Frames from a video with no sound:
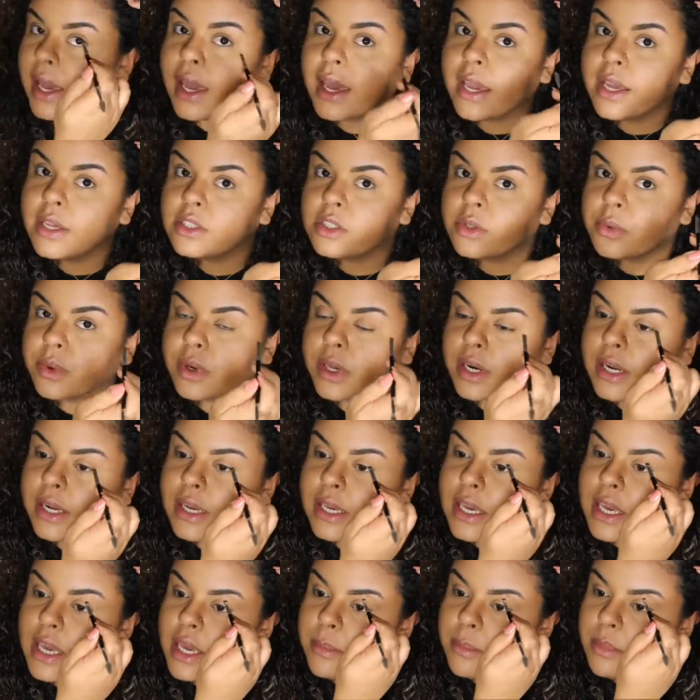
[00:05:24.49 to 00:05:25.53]
Okay, so we're gonna
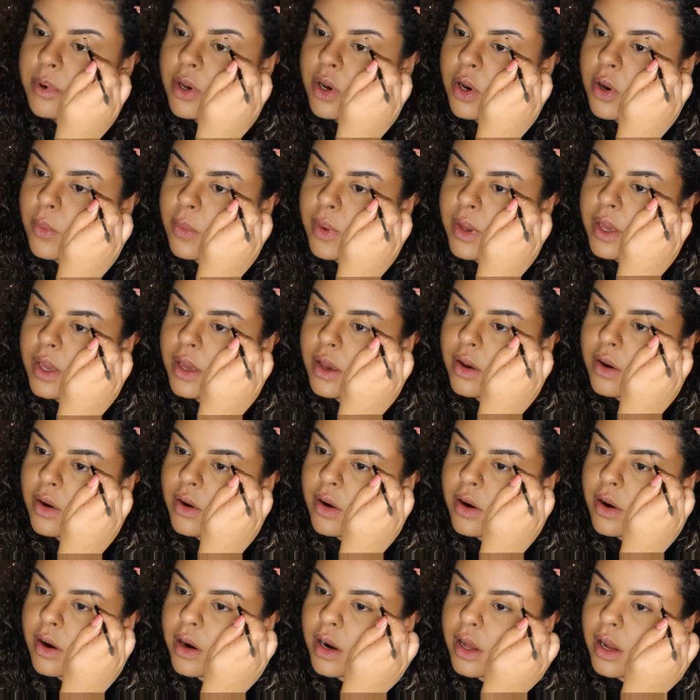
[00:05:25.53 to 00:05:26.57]
keep going
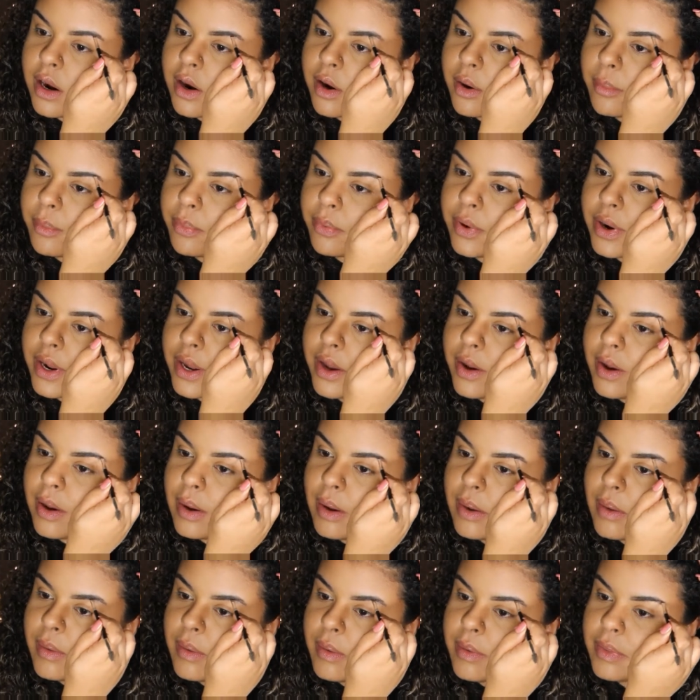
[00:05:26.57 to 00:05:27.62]
on our
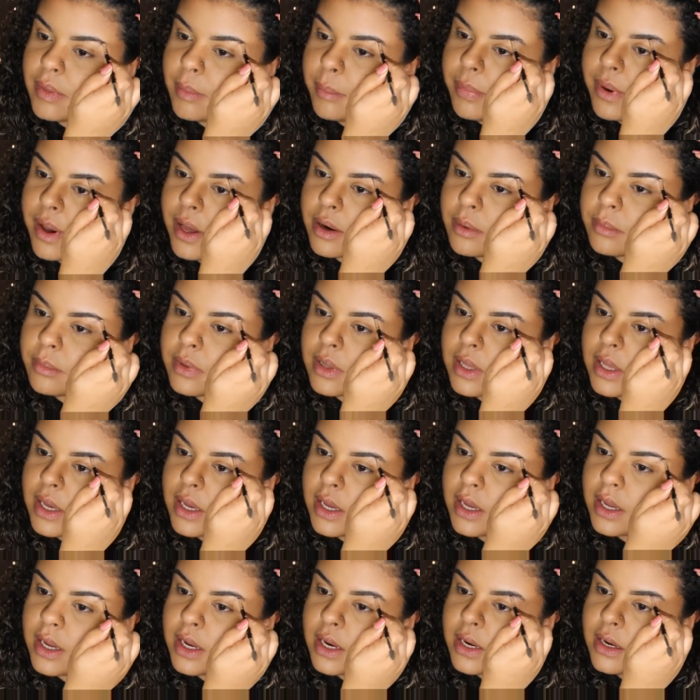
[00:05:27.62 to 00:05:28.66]
brow, the bottom
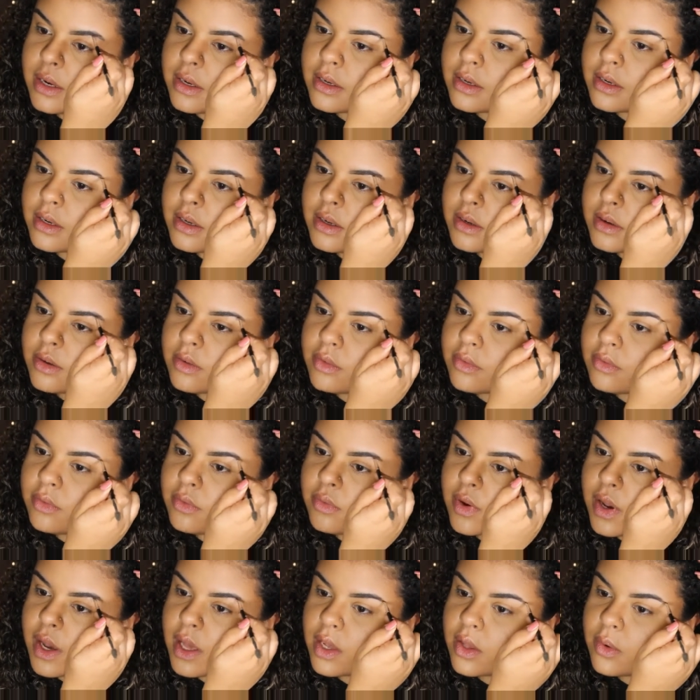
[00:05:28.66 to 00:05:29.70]
line,
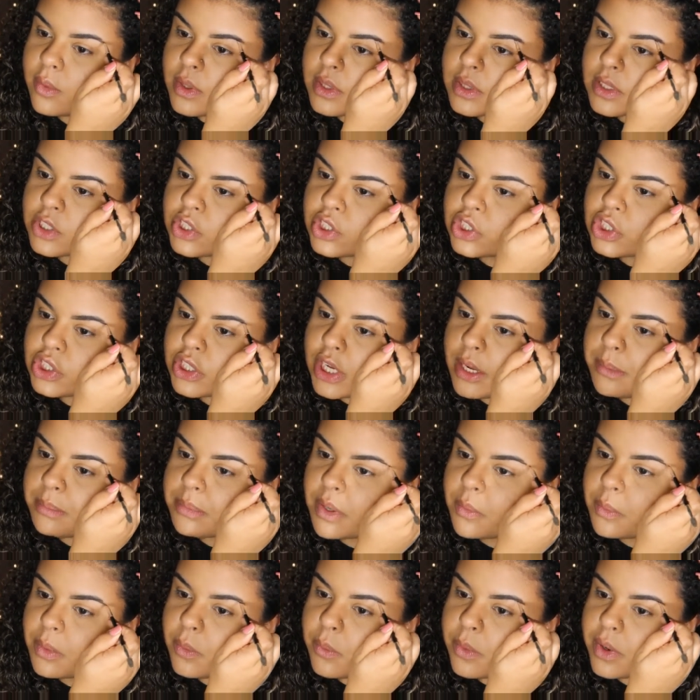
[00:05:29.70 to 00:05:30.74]
following the shape
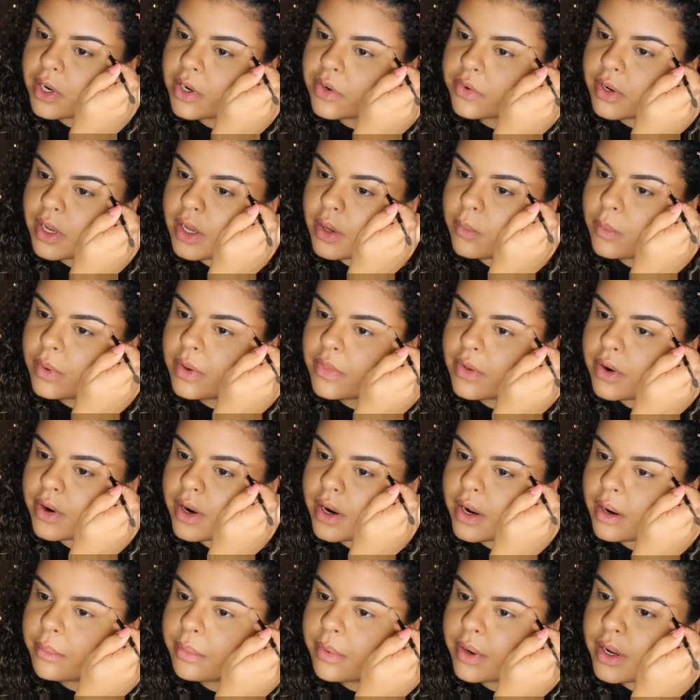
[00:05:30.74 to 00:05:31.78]
that we want to create with our
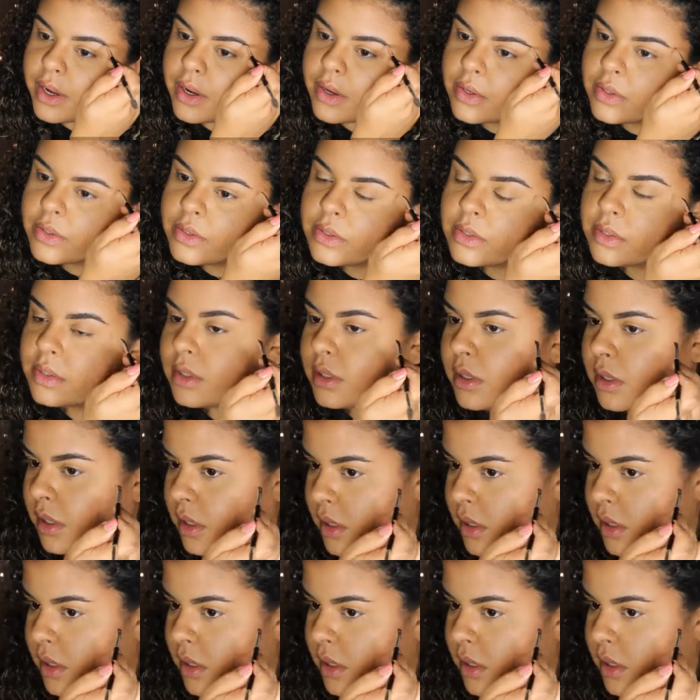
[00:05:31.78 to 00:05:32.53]
eyebrows.